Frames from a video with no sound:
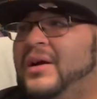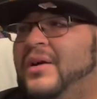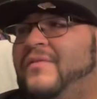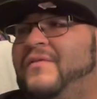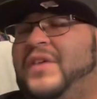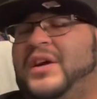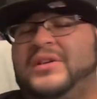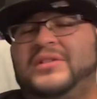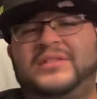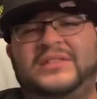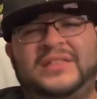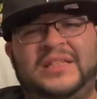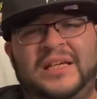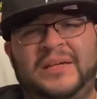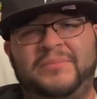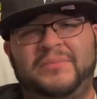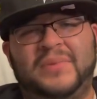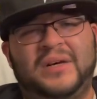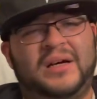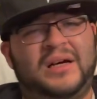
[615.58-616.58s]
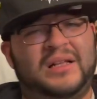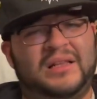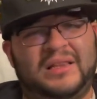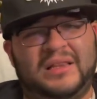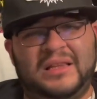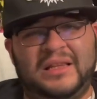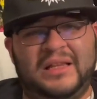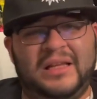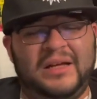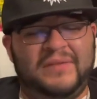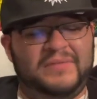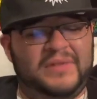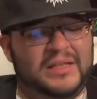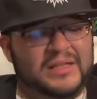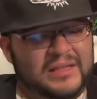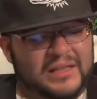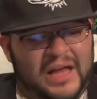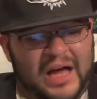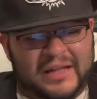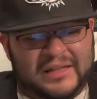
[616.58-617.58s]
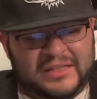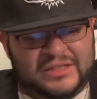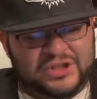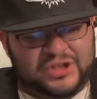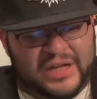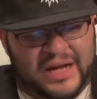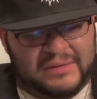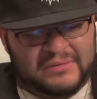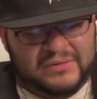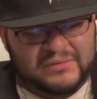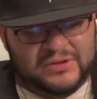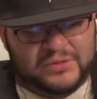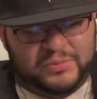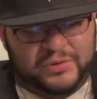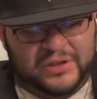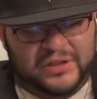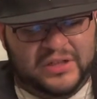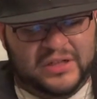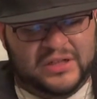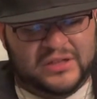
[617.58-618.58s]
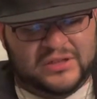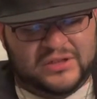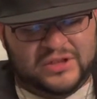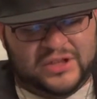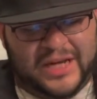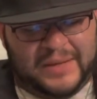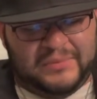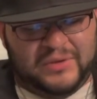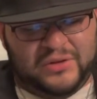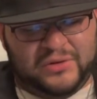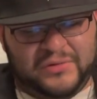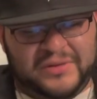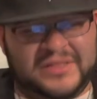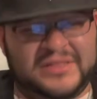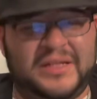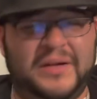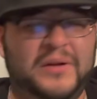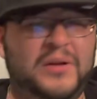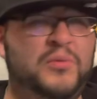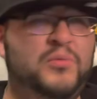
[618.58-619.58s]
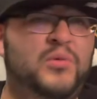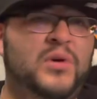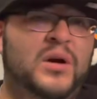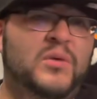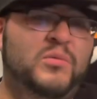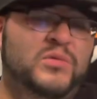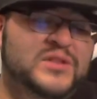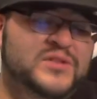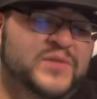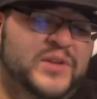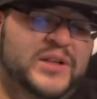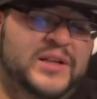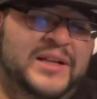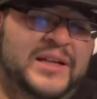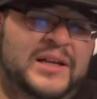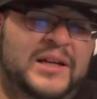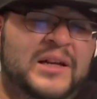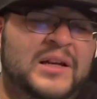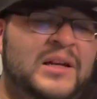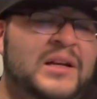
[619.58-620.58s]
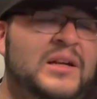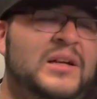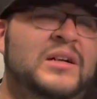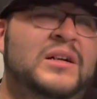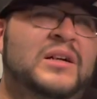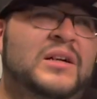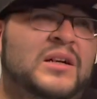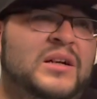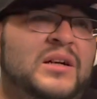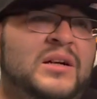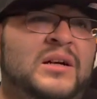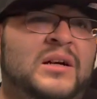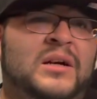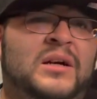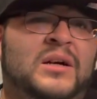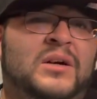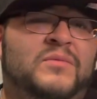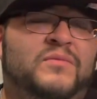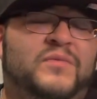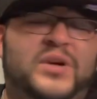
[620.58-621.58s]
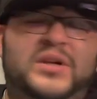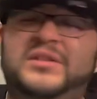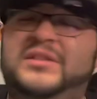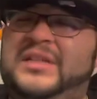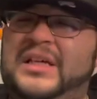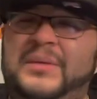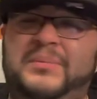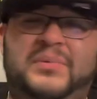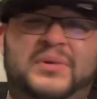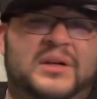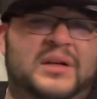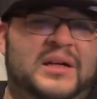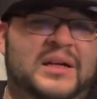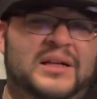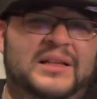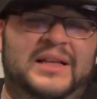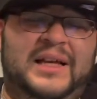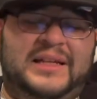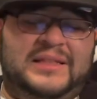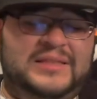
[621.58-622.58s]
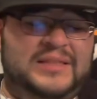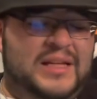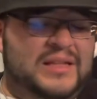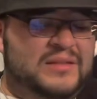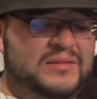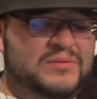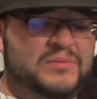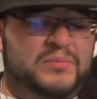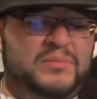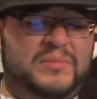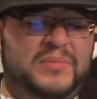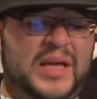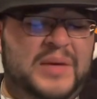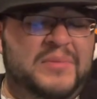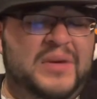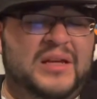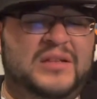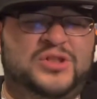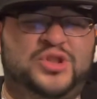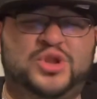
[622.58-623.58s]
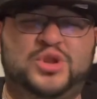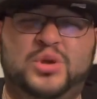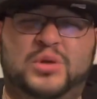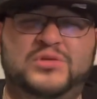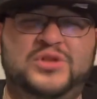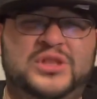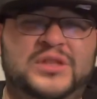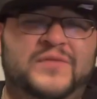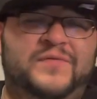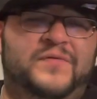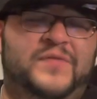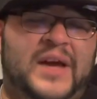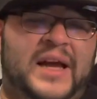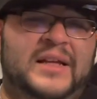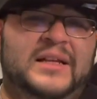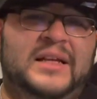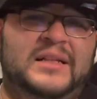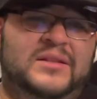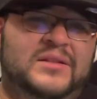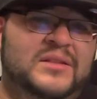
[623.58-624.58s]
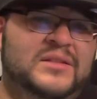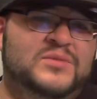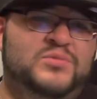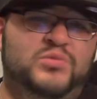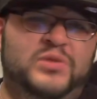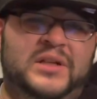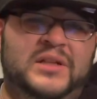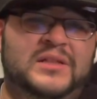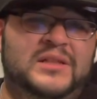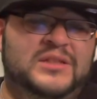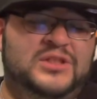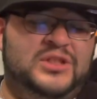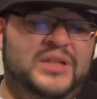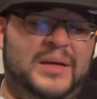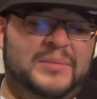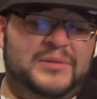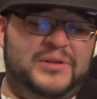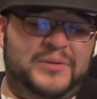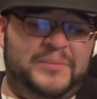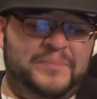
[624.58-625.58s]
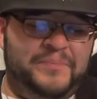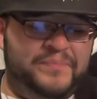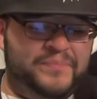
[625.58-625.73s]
Very deep. I loved it a lot. This chapter was pretty good. Chapter 371 was very very deep. Like I said, made me a shoji fan after this reading this chapter.